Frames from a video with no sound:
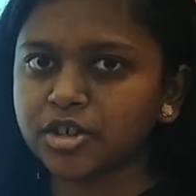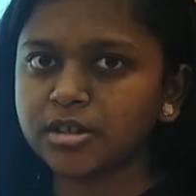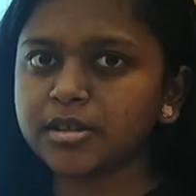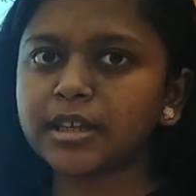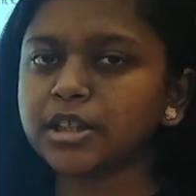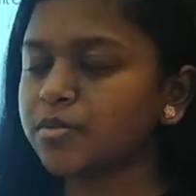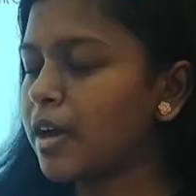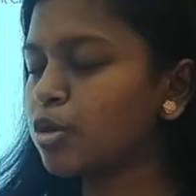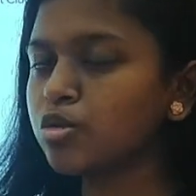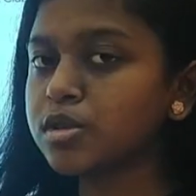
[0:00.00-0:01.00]
That's why
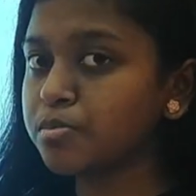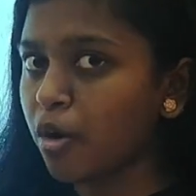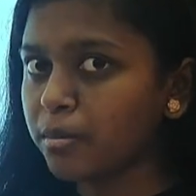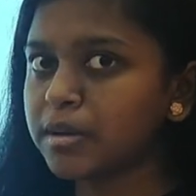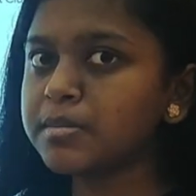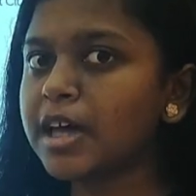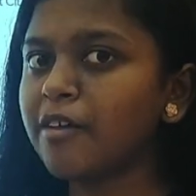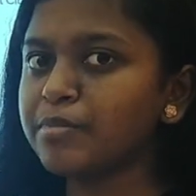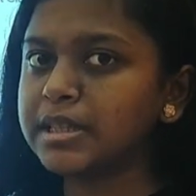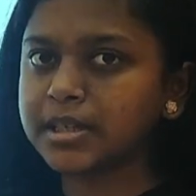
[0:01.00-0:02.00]
those problems have been
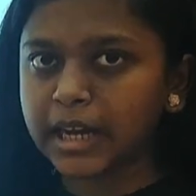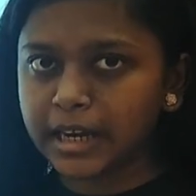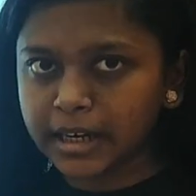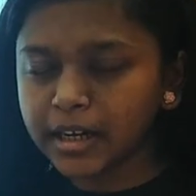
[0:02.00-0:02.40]
stated,